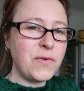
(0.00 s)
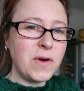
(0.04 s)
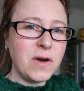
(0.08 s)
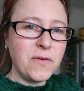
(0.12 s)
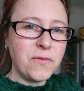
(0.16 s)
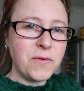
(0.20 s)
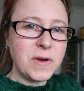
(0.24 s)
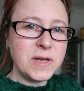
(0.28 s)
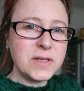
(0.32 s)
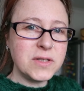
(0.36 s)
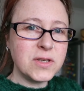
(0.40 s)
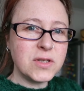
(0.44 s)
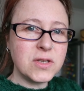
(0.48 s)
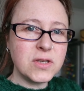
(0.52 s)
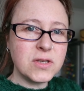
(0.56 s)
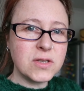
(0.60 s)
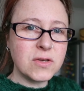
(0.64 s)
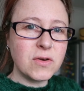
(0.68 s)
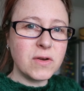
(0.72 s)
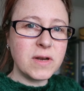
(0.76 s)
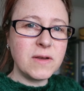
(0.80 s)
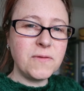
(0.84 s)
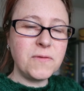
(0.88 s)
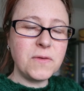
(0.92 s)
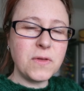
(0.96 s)
of our friends has
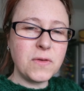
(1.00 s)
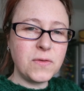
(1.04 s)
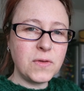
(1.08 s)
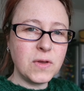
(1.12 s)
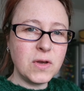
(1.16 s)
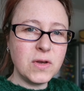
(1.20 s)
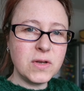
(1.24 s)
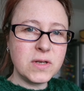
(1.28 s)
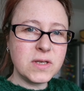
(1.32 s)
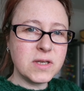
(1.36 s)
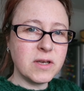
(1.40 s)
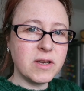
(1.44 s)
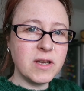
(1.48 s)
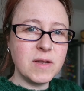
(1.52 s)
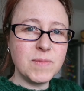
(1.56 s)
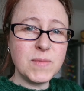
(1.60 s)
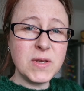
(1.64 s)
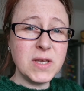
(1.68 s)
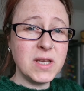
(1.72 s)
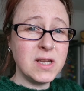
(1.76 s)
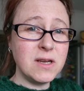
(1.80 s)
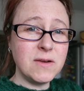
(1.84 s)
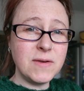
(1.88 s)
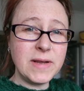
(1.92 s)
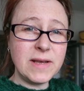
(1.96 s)
just got it for the third time.
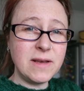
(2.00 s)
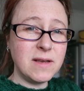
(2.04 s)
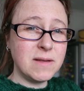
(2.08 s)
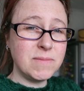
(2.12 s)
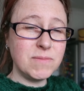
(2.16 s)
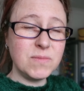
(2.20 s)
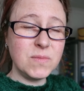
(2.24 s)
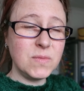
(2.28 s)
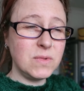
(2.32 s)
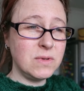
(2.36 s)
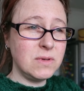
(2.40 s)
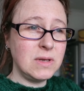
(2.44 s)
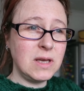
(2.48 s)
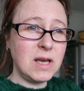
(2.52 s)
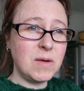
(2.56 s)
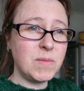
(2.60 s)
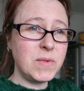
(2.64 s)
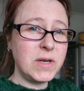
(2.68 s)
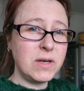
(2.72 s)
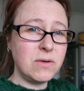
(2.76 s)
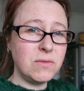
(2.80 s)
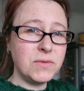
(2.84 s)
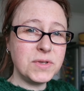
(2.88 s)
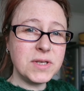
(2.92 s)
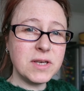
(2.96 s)
You hear it
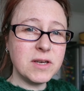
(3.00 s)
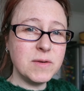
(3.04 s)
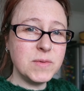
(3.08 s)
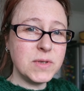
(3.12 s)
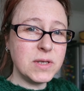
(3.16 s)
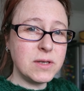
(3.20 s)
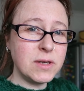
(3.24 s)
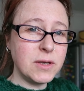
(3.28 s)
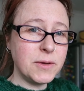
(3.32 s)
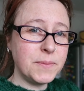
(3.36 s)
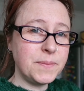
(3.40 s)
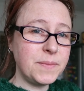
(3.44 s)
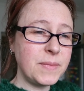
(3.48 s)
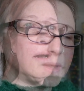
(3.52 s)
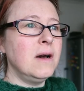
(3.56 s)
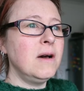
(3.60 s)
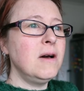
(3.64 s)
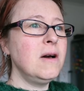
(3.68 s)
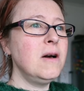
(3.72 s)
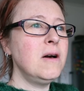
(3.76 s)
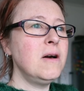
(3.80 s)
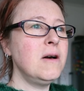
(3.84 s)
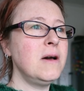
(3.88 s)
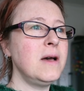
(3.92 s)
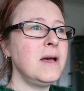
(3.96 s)
happening all the time, don't you?
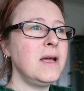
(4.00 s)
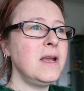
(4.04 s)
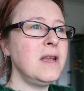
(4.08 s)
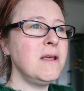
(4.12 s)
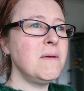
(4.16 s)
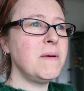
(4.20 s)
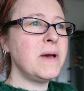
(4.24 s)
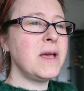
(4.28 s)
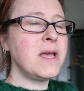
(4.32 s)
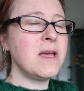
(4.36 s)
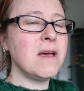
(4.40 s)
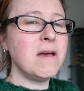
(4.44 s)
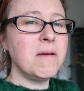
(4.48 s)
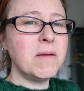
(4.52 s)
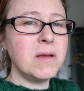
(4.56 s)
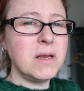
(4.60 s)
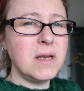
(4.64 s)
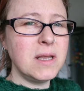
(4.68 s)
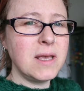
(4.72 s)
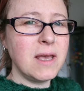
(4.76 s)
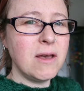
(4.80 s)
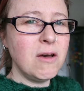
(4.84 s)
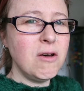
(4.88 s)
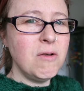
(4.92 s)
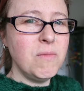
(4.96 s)
Oh, anyway, I'm
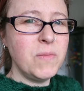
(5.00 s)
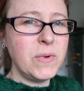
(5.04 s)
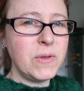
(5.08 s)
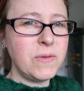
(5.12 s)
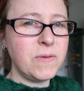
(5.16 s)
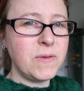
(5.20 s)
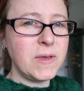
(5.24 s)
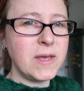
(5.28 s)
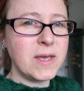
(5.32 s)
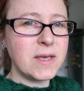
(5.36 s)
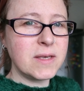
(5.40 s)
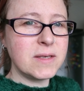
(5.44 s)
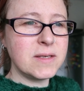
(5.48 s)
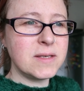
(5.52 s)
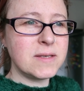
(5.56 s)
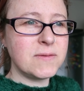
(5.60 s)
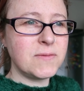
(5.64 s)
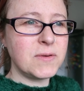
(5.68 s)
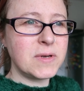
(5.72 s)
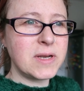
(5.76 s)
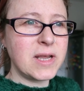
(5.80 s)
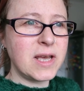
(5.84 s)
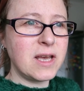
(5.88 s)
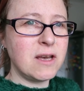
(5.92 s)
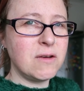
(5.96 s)
going to get on with things
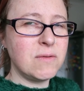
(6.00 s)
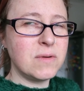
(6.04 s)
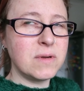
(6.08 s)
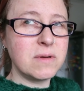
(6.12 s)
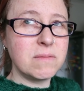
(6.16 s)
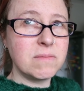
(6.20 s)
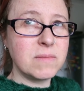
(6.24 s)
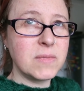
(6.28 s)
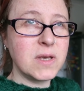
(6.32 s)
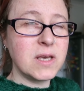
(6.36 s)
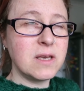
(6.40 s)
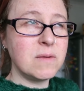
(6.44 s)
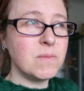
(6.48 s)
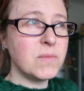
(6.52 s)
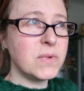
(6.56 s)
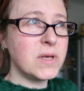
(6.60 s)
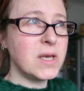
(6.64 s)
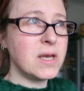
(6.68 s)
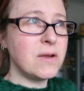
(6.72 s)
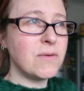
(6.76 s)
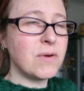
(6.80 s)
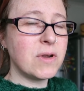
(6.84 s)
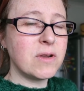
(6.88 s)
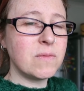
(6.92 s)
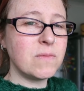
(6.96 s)
for now and keep my
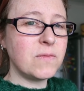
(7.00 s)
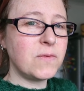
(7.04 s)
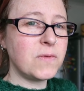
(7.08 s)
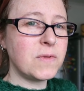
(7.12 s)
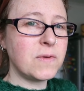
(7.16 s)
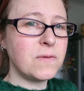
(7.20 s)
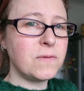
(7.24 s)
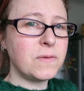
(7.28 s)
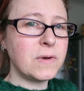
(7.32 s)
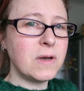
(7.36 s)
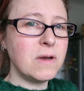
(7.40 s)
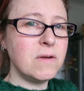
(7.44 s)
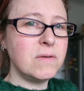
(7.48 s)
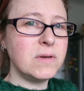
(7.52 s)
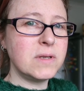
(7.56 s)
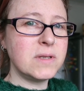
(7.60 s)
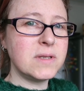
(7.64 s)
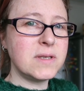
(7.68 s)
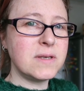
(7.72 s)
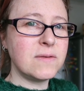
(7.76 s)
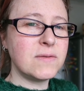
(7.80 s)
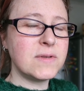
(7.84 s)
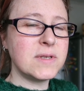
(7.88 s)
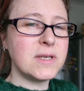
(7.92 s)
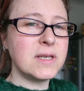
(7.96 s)
ear open for the phone
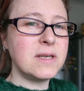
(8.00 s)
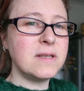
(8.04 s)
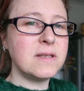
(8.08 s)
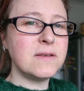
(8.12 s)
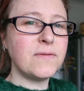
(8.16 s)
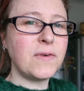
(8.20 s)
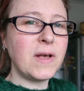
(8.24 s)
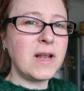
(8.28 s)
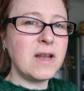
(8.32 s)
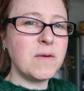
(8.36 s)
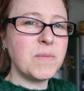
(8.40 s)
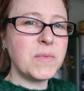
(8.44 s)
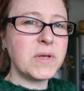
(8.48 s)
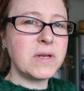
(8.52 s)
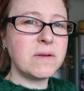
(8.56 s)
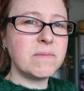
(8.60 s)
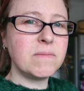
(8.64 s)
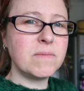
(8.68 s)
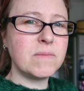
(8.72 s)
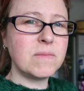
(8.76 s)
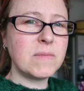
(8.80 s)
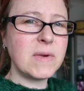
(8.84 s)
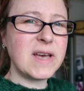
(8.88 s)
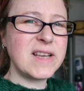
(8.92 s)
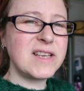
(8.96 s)
and see if there's any
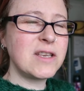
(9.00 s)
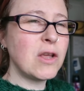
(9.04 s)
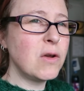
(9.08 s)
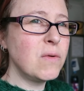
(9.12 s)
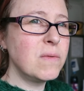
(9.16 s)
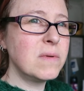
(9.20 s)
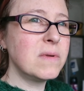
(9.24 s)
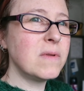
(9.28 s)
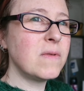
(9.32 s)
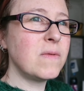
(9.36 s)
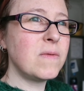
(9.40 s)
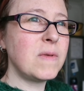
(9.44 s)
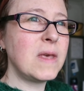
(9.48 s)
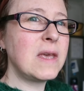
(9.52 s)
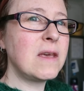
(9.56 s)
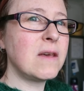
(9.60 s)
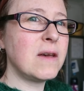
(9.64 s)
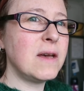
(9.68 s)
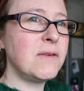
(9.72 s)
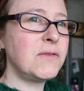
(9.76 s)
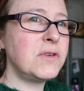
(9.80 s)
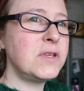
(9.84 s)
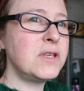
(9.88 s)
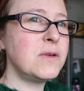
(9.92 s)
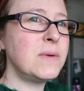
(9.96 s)
development. I don't think
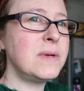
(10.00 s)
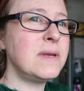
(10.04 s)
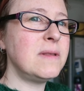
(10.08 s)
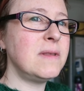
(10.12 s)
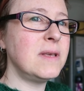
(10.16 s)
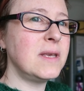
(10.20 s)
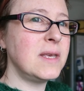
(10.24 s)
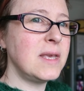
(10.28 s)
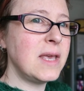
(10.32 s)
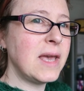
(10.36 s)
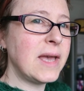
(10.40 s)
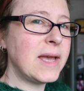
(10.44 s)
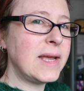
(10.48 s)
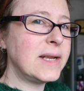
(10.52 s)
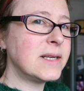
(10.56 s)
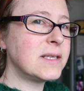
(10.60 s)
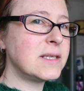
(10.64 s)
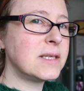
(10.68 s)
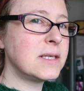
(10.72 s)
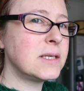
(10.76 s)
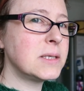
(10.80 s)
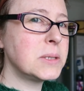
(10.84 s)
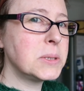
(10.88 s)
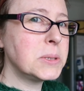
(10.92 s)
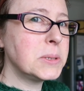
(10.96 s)
I have to do anything
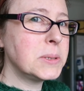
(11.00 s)
yet.